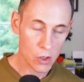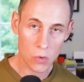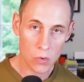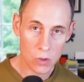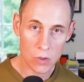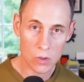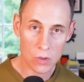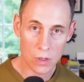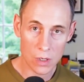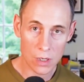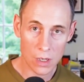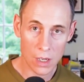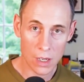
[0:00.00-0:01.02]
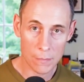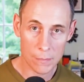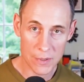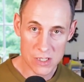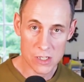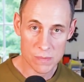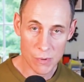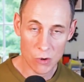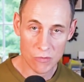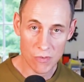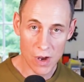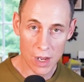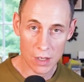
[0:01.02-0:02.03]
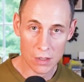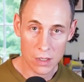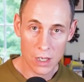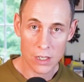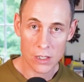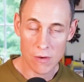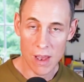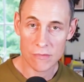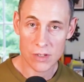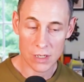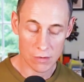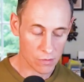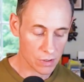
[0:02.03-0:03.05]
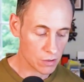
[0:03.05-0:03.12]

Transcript: Google uh, business profile. You have to,